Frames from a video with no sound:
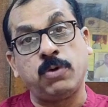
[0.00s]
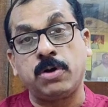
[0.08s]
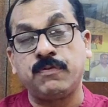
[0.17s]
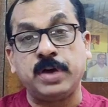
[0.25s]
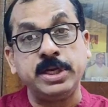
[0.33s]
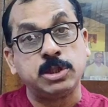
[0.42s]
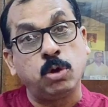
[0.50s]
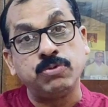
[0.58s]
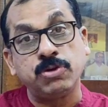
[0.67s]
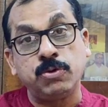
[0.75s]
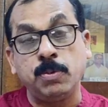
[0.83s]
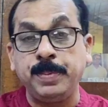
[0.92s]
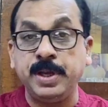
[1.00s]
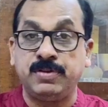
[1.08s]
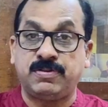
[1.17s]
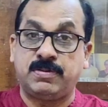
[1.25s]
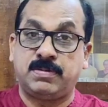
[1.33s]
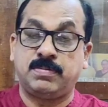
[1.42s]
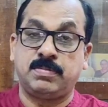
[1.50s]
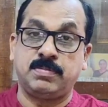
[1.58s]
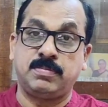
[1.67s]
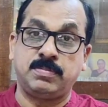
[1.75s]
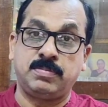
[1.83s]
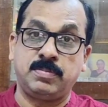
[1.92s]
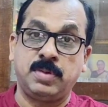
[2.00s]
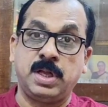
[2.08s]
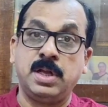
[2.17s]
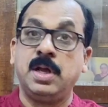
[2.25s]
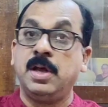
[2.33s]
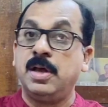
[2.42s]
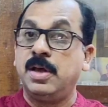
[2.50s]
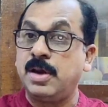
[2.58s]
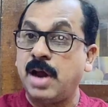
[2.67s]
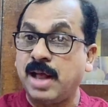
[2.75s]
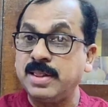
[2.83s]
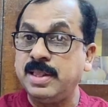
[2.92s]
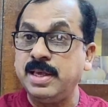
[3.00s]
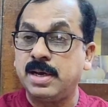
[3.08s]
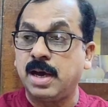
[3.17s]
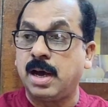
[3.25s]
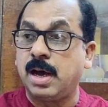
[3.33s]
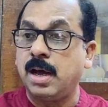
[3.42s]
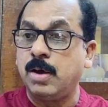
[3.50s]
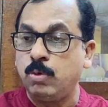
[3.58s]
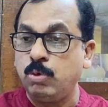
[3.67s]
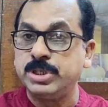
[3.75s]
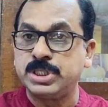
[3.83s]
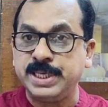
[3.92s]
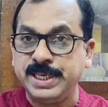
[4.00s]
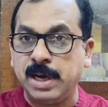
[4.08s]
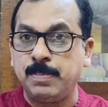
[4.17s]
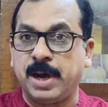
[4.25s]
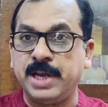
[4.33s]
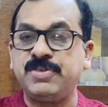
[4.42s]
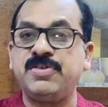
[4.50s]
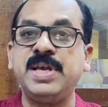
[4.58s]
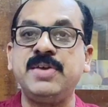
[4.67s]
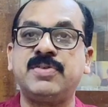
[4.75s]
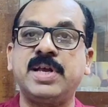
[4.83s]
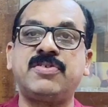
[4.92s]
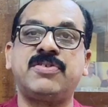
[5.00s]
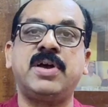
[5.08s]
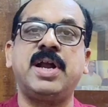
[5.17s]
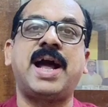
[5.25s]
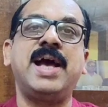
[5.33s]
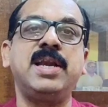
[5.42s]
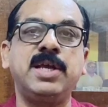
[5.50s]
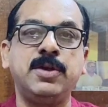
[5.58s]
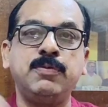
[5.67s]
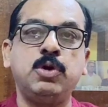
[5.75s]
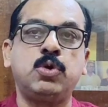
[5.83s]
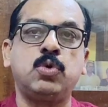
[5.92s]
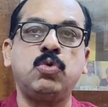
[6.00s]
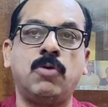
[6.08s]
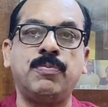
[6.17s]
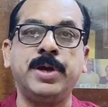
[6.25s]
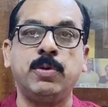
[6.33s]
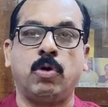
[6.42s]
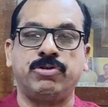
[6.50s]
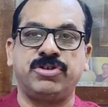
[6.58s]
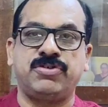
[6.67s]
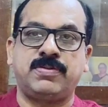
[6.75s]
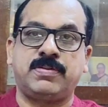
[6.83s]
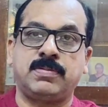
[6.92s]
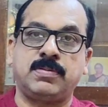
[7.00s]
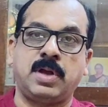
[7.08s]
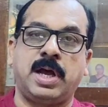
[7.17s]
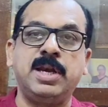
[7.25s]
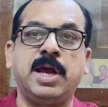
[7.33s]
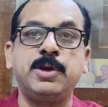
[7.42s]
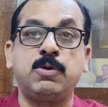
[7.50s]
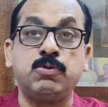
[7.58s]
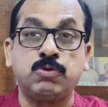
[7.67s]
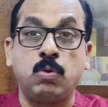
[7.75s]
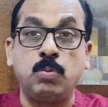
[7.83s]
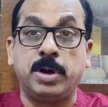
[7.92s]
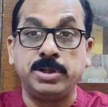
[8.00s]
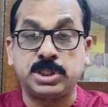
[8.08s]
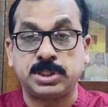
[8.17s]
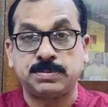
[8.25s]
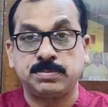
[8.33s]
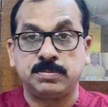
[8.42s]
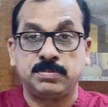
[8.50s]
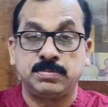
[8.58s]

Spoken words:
for 5,000 rupees. Radhika, who is nearby, says that, sir, I'll give you two of my watches. I like you so much.